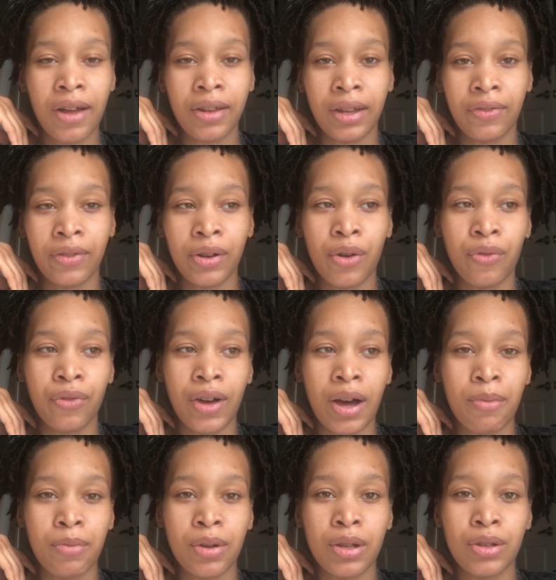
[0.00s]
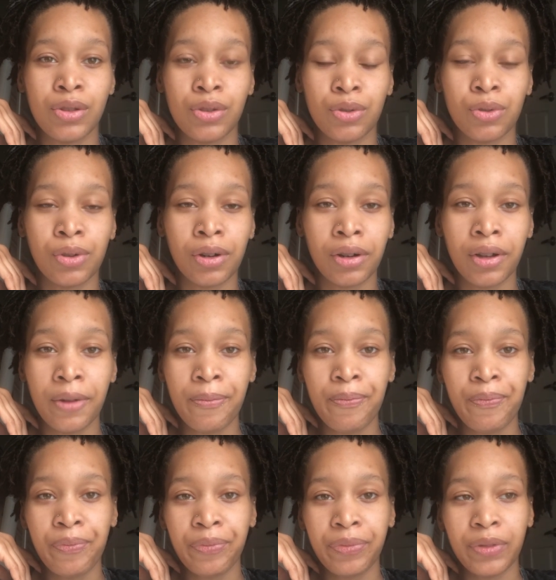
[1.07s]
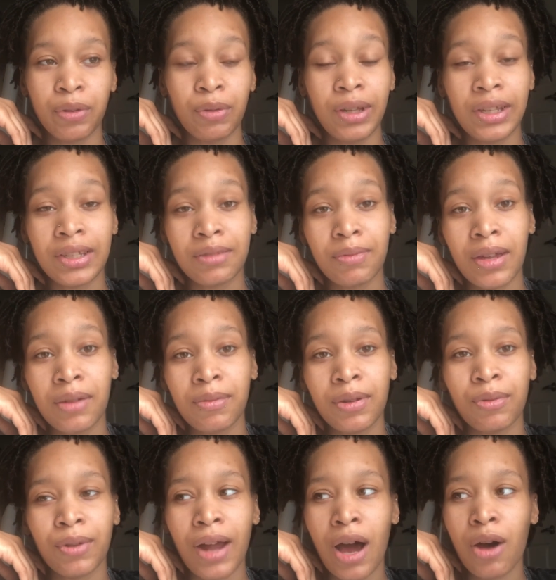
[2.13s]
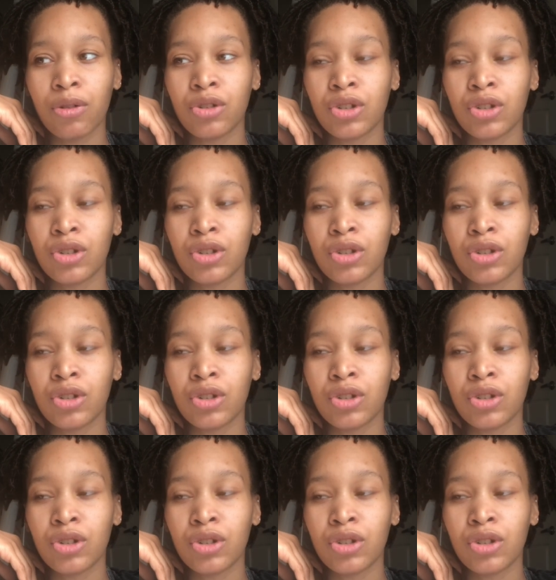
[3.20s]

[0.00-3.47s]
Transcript: like for a five months or weeks maybe without driving,